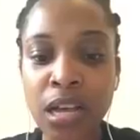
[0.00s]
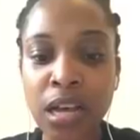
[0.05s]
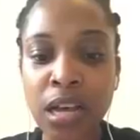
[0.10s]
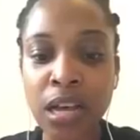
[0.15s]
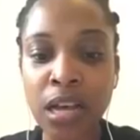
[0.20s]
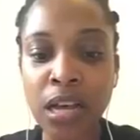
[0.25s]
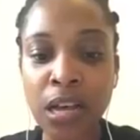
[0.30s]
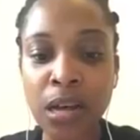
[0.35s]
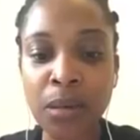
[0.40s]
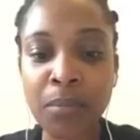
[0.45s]

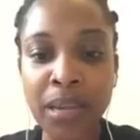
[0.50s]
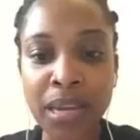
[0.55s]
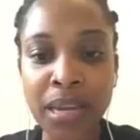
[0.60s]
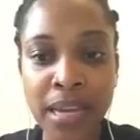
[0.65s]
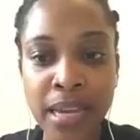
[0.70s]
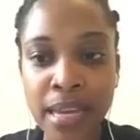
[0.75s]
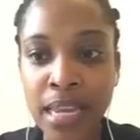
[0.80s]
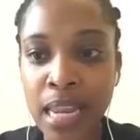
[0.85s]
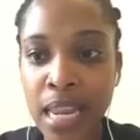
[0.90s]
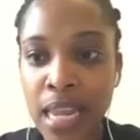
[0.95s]

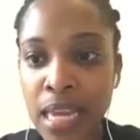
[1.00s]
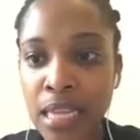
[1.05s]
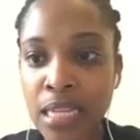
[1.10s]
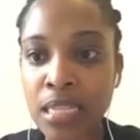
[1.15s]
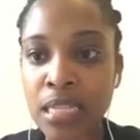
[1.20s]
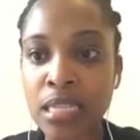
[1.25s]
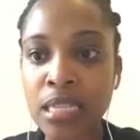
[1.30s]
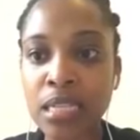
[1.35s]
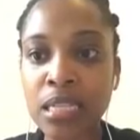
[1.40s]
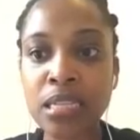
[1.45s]

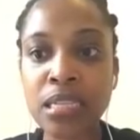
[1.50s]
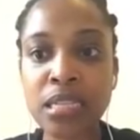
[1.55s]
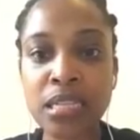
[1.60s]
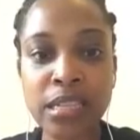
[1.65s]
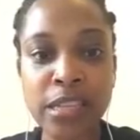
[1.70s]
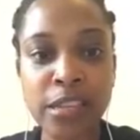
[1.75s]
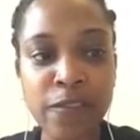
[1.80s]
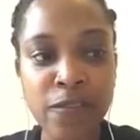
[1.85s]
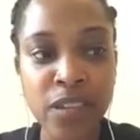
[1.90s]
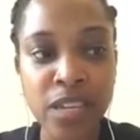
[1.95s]
ALS,
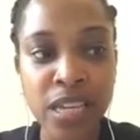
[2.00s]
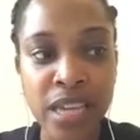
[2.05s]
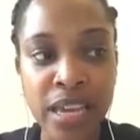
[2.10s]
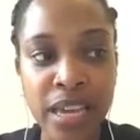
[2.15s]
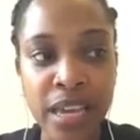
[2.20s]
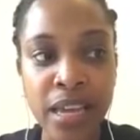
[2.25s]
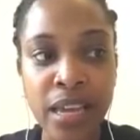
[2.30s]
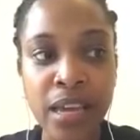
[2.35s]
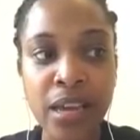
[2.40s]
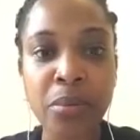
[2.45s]

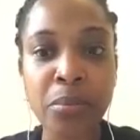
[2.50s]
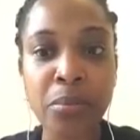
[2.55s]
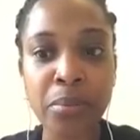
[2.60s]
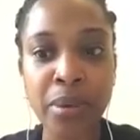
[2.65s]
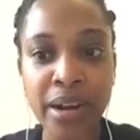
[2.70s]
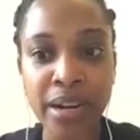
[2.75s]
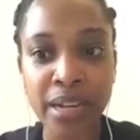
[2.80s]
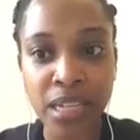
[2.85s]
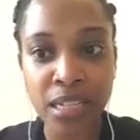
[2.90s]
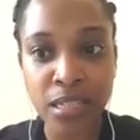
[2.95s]
CVA,
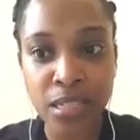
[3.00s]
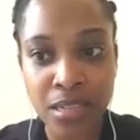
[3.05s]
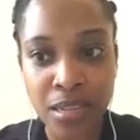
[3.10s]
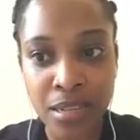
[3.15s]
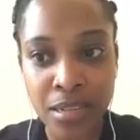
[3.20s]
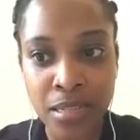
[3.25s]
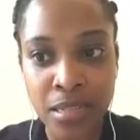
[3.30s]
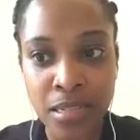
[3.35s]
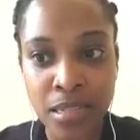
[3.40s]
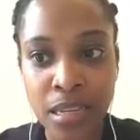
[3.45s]

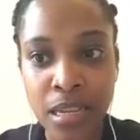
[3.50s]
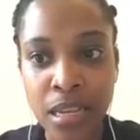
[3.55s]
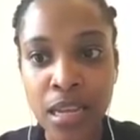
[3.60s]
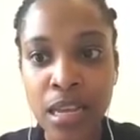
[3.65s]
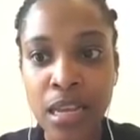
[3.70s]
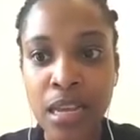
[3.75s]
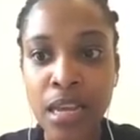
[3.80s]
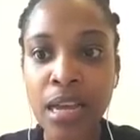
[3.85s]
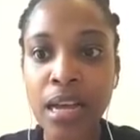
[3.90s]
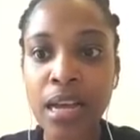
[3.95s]
Parkinson's.
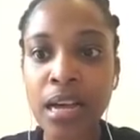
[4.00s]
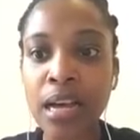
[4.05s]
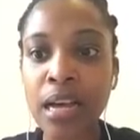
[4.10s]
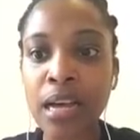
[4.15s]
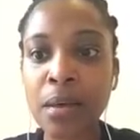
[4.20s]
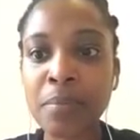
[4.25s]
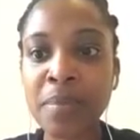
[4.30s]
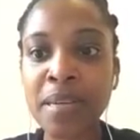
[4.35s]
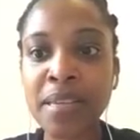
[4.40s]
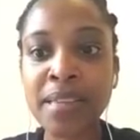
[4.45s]

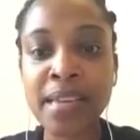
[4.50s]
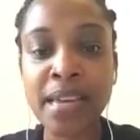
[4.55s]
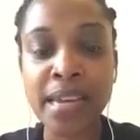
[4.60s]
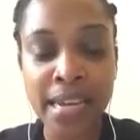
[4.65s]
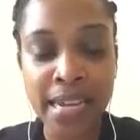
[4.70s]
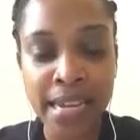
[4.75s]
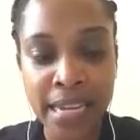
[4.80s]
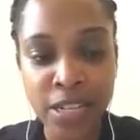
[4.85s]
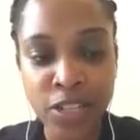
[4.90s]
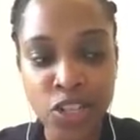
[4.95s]
And then
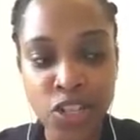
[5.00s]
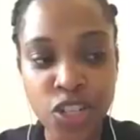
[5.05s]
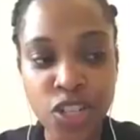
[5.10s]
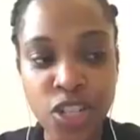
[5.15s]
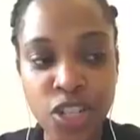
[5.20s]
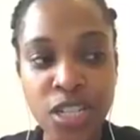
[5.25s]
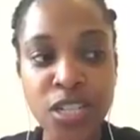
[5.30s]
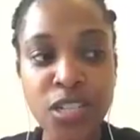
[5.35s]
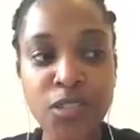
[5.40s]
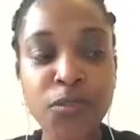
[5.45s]
H
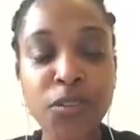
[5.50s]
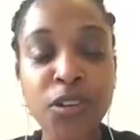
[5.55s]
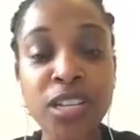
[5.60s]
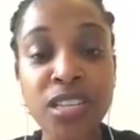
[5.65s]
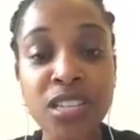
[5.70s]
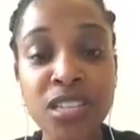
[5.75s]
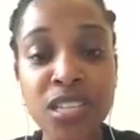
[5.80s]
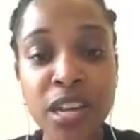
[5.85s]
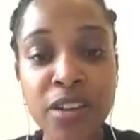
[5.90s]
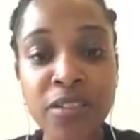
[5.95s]
is for
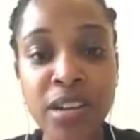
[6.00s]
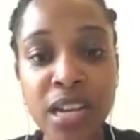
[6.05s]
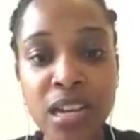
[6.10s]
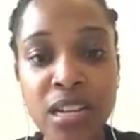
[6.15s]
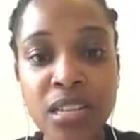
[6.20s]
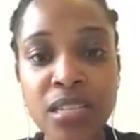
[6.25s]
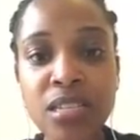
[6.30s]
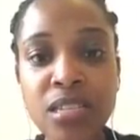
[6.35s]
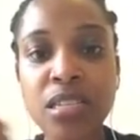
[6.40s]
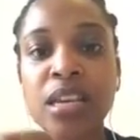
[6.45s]

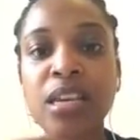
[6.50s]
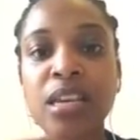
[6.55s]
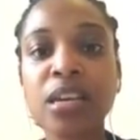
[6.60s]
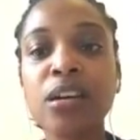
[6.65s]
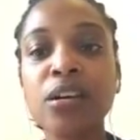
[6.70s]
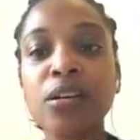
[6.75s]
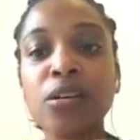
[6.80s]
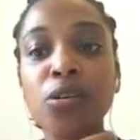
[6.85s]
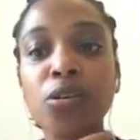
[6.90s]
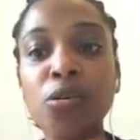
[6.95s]
hystericus, like
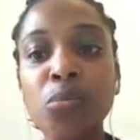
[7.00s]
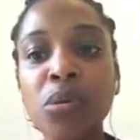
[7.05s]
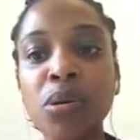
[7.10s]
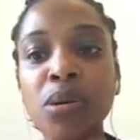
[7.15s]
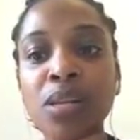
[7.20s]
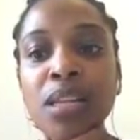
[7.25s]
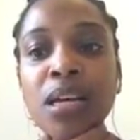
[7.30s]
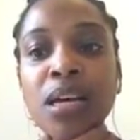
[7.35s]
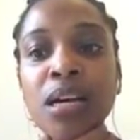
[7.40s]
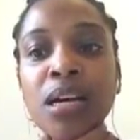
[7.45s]

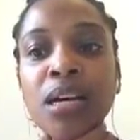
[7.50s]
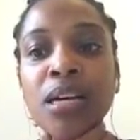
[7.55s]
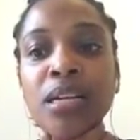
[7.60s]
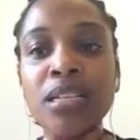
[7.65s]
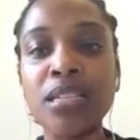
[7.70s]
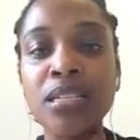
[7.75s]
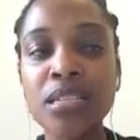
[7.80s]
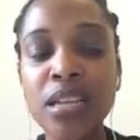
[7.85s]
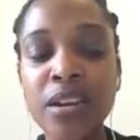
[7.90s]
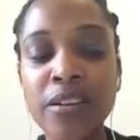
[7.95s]
global
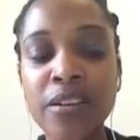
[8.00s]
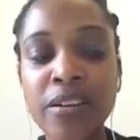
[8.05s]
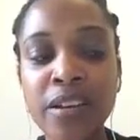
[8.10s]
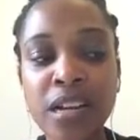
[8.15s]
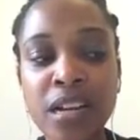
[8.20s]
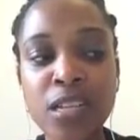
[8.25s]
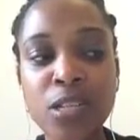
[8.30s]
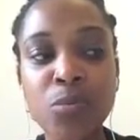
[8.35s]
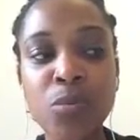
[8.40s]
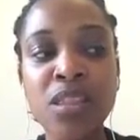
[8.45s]

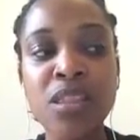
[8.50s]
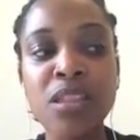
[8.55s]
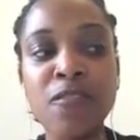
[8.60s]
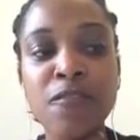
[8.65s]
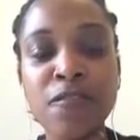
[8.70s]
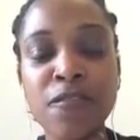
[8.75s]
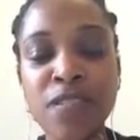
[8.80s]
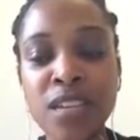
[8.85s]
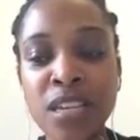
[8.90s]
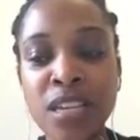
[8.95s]
hystericus, where they
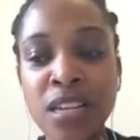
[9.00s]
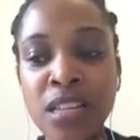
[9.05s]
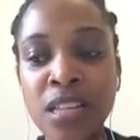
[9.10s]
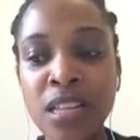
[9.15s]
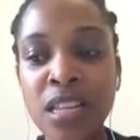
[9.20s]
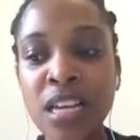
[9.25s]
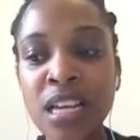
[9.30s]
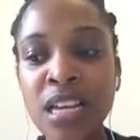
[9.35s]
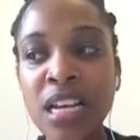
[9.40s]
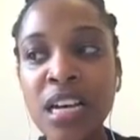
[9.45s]
feel
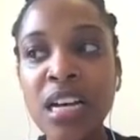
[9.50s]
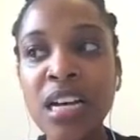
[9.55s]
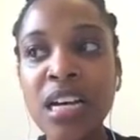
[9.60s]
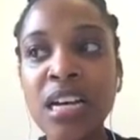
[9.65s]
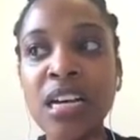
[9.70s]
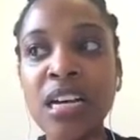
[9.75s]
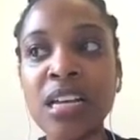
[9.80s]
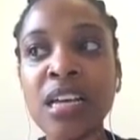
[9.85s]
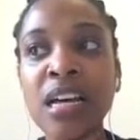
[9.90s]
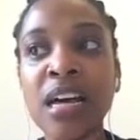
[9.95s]

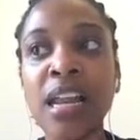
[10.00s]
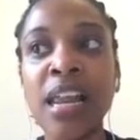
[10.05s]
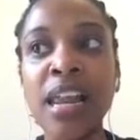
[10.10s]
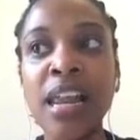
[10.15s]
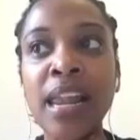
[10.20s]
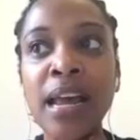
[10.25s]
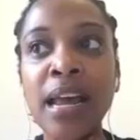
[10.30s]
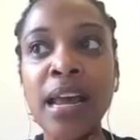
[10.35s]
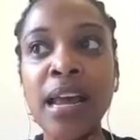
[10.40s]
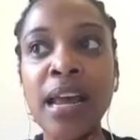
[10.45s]
a
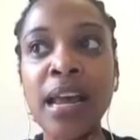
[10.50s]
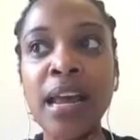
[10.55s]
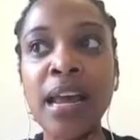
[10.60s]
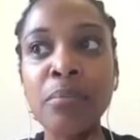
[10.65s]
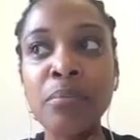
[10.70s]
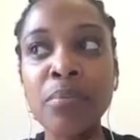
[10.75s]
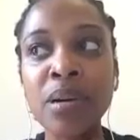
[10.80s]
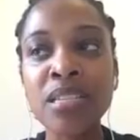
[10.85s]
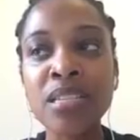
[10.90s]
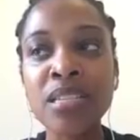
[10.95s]

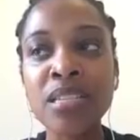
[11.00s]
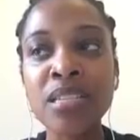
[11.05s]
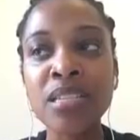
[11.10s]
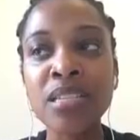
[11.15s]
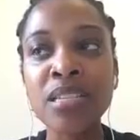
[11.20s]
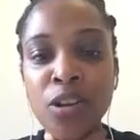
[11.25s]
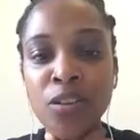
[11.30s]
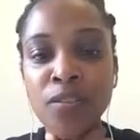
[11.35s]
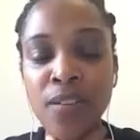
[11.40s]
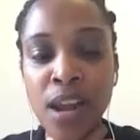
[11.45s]
lump, a
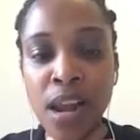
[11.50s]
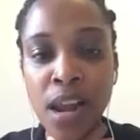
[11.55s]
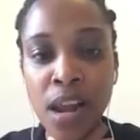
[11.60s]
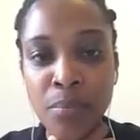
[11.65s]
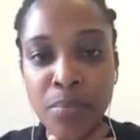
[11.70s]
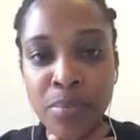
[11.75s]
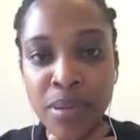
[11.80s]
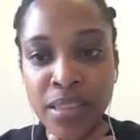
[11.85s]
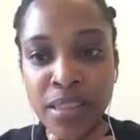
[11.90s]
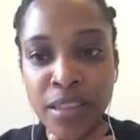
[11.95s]
sensation of a
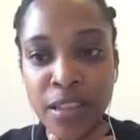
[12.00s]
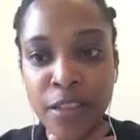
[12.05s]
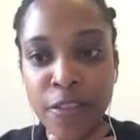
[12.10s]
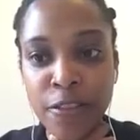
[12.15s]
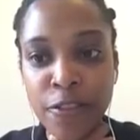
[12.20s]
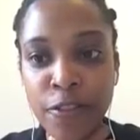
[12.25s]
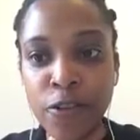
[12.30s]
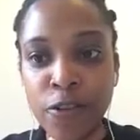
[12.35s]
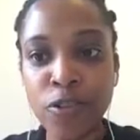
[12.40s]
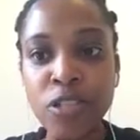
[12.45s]
lump in their
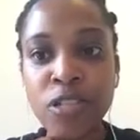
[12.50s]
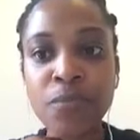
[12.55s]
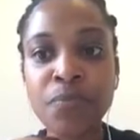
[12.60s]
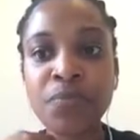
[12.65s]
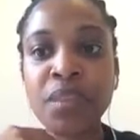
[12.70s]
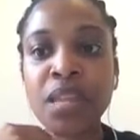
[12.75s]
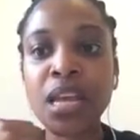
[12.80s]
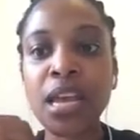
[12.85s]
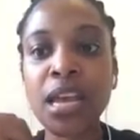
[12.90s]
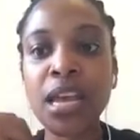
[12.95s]
throat.
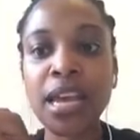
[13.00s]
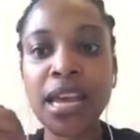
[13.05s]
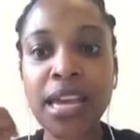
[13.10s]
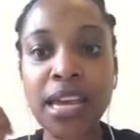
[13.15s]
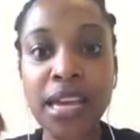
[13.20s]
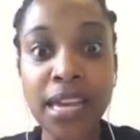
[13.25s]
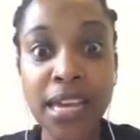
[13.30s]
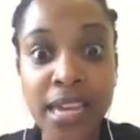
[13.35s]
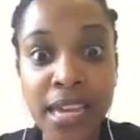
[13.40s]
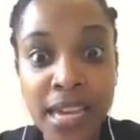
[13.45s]

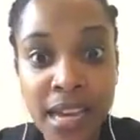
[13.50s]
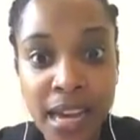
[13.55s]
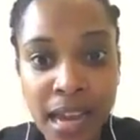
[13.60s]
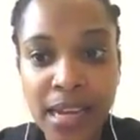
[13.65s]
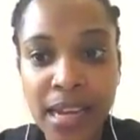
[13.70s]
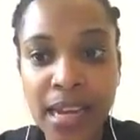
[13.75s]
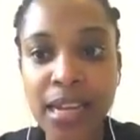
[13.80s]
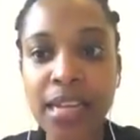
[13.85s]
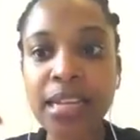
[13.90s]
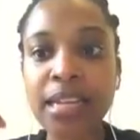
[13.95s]
A,
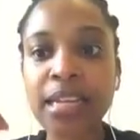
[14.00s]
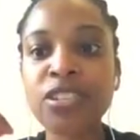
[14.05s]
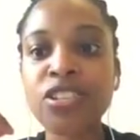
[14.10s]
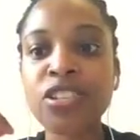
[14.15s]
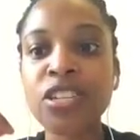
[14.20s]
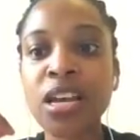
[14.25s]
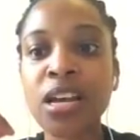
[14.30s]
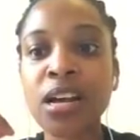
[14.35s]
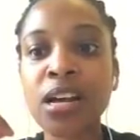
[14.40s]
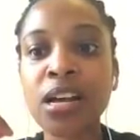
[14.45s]

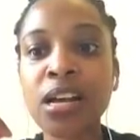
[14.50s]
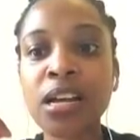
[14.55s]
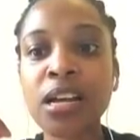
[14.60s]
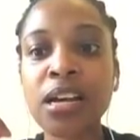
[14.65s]
alkalasia.